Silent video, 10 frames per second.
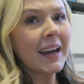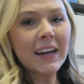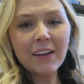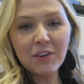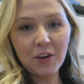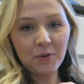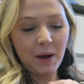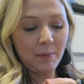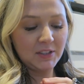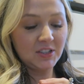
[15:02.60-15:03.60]
Any of you other
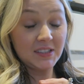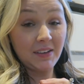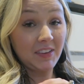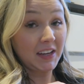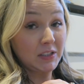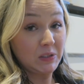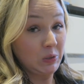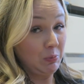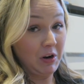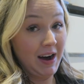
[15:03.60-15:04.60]
mamas just have like
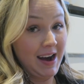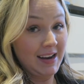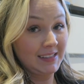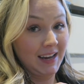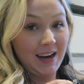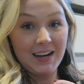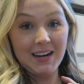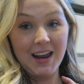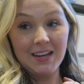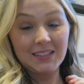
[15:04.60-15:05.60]
super high anxiety
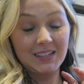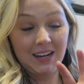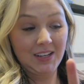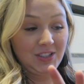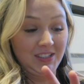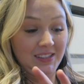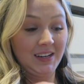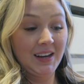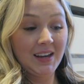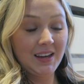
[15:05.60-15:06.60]
days? Today's just,
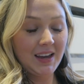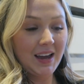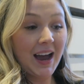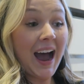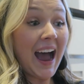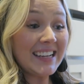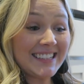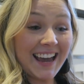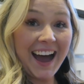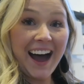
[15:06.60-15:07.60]
hi
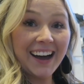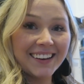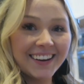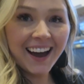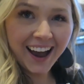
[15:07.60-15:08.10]
Dad,